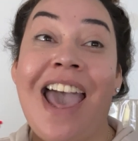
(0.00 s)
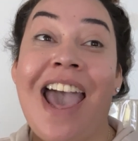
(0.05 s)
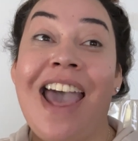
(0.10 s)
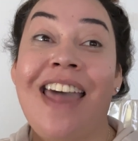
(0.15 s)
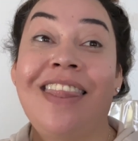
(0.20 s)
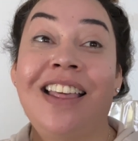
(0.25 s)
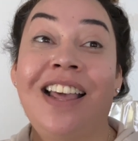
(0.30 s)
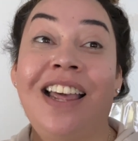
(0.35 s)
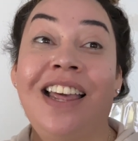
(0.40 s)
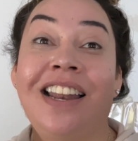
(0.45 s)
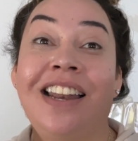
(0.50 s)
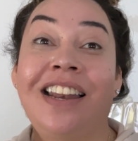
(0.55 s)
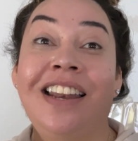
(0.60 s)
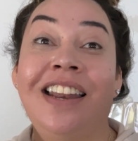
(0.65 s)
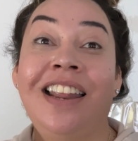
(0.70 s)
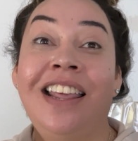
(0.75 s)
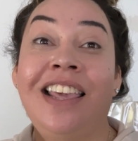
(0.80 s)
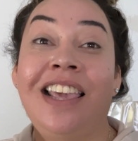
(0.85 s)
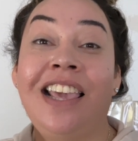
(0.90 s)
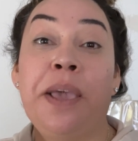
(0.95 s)
and then
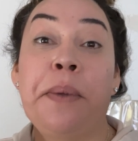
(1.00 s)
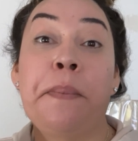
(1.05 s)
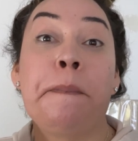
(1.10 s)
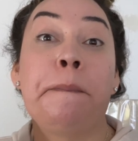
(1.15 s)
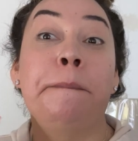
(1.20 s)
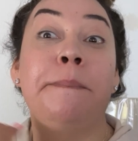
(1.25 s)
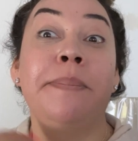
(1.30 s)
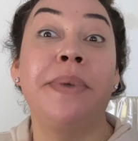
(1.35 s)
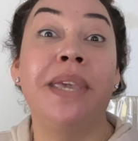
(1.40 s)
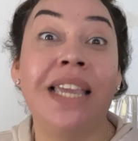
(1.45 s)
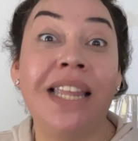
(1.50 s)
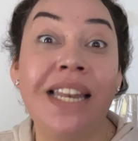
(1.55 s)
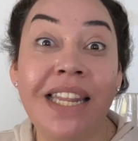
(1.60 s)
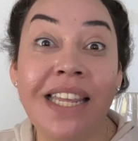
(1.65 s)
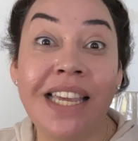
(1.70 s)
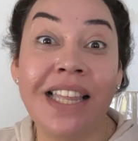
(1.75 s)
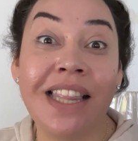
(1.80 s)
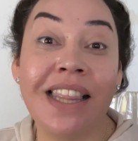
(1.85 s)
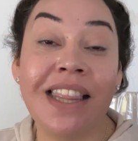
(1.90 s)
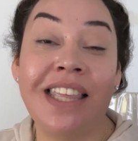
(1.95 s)

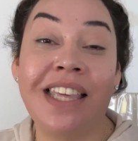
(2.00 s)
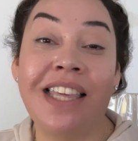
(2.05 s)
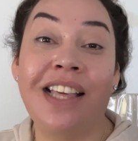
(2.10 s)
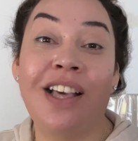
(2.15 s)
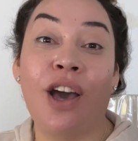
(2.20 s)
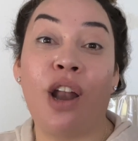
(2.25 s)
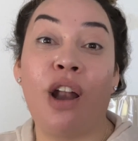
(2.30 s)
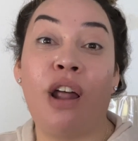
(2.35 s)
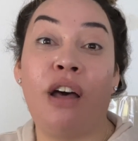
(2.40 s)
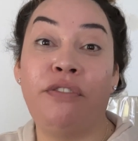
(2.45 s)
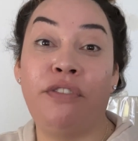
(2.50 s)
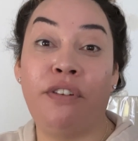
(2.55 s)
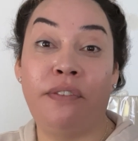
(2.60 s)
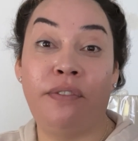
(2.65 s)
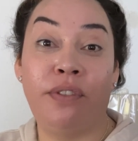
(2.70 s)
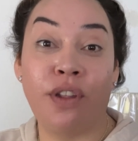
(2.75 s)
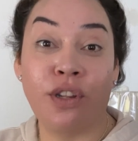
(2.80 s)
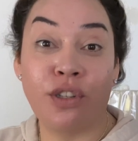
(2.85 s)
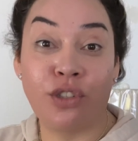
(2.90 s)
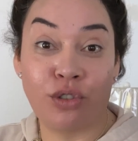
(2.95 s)
immediately got off
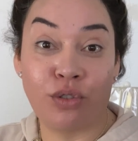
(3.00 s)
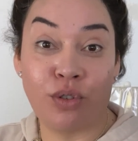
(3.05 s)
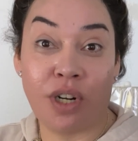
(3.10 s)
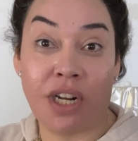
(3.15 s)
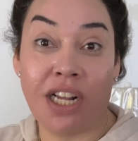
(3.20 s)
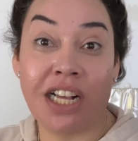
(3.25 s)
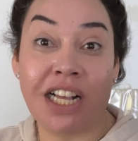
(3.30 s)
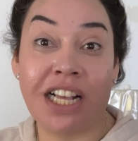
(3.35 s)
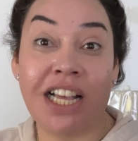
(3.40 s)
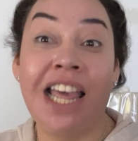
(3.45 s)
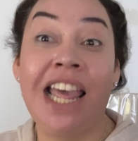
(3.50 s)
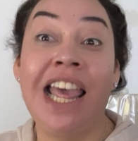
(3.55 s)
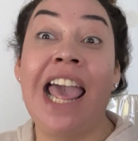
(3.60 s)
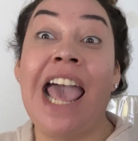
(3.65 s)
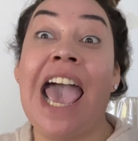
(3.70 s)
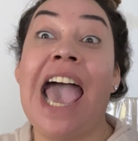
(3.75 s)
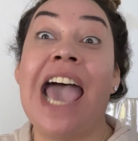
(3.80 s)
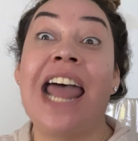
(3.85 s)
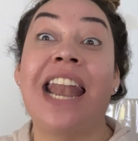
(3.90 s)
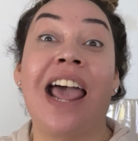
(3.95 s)
of the truck
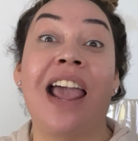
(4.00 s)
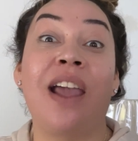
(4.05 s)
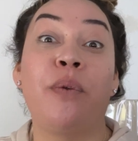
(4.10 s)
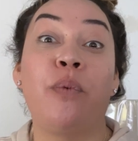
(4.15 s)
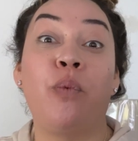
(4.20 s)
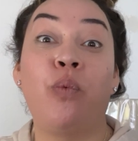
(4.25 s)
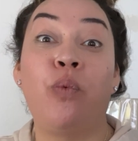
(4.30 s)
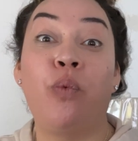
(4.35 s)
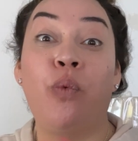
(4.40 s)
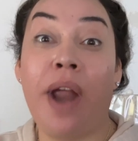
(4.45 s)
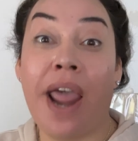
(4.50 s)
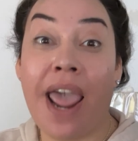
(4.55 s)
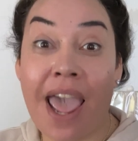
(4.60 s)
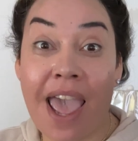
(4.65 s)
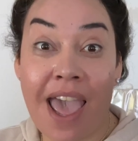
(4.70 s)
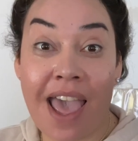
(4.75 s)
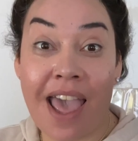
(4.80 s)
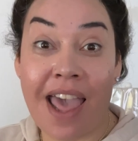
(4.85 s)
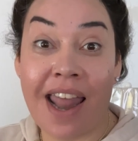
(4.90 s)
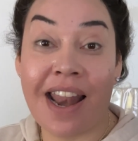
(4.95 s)
and I
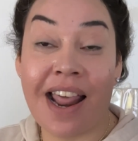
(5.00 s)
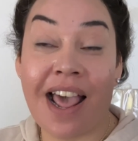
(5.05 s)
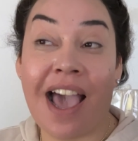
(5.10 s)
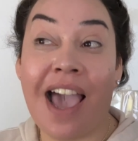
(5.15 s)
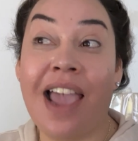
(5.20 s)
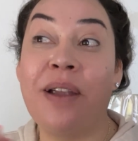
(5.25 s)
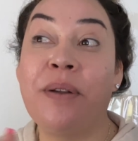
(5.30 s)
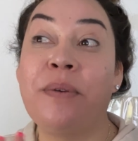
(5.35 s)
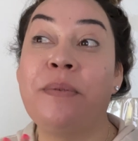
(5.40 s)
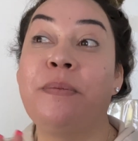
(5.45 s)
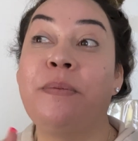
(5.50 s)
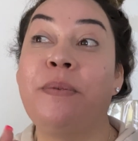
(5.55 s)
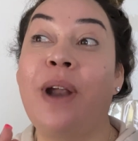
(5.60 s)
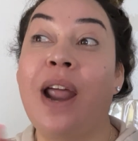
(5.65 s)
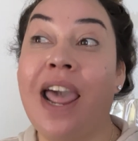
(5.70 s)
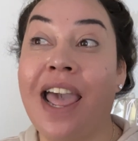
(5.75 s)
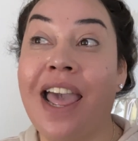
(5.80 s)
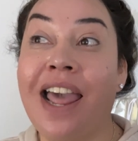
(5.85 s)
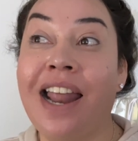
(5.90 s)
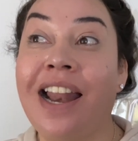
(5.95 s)
ran
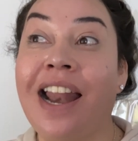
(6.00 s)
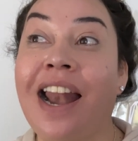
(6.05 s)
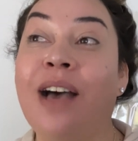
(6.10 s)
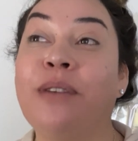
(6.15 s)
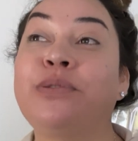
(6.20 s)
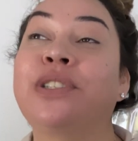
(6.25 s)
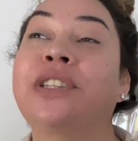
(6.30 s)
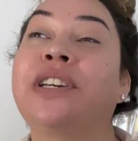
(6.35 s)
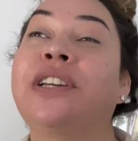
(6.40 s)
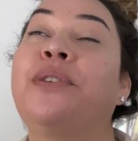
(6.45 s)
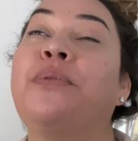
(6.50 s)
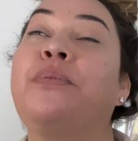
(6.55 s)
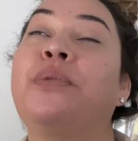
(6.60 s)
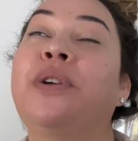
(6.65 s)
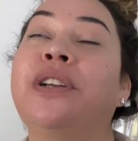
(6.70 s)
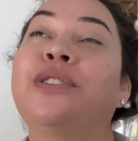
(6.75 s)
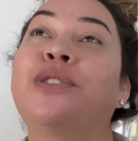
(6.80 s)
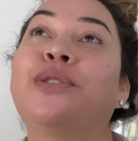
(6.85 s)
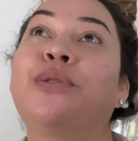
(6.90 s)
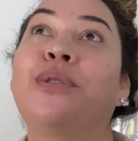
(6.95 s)
and I was gonna
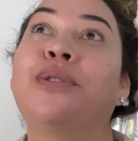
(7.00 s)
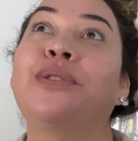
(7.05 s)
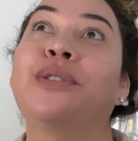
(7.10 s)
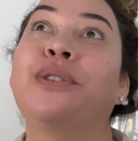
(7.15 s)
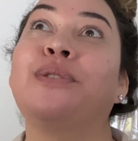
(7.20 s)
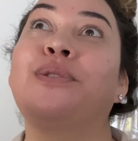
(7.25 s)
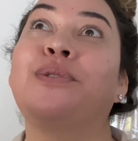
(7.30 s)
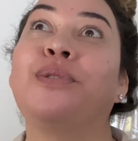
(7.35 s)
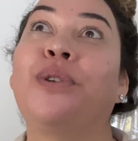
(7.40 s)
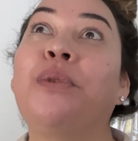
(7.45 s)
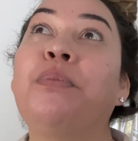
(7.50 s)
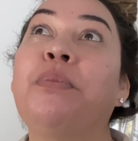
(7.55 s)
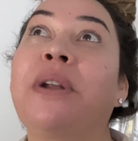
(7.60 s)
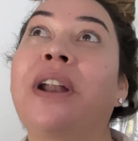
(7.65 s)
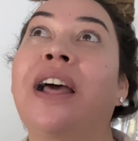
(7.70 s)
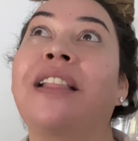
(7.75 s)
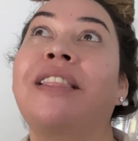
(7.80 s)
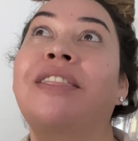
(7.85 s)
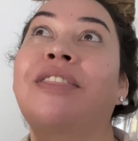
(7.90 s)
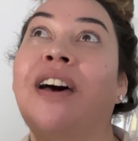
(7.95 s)
run towards the door, but
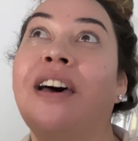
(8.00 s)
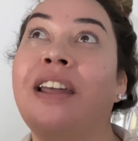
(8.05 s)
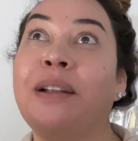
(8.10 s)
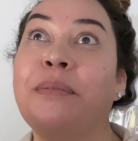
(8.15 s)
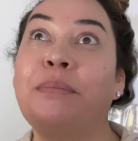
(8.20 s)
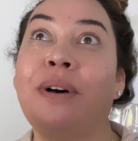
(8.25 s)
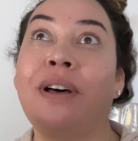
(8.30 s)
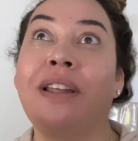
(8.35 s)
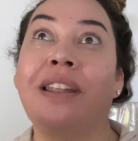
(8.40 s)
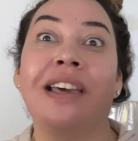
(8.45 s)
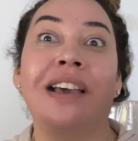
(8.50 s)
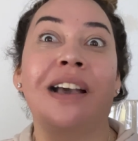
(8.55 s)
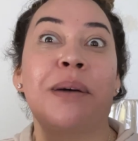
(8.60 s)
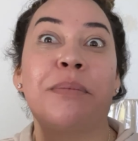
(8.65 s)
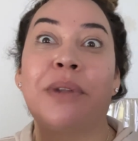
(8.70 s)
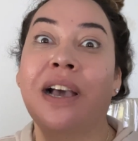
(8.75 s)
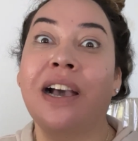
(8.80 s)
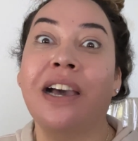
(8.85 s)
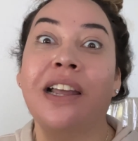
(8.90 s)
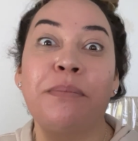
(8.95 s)
I thought about like I'm
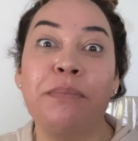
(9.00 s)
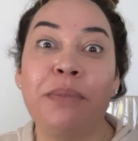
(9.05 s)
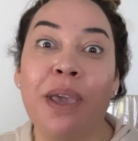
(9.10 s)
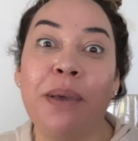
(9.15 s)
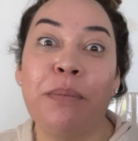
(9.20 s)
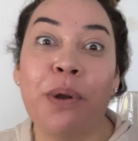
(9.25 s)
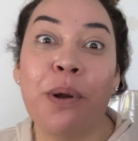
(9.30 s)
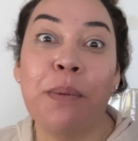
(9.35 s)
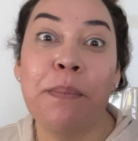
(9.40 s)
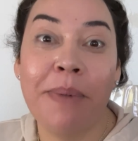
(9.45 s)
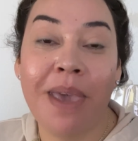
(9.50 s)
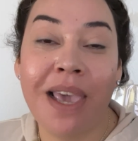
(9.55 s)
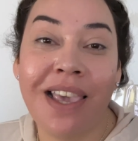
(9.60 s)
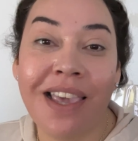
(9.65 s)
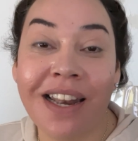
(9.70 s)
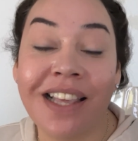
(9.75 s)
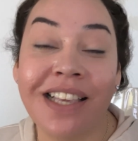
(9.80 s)
not gonna be able to make it.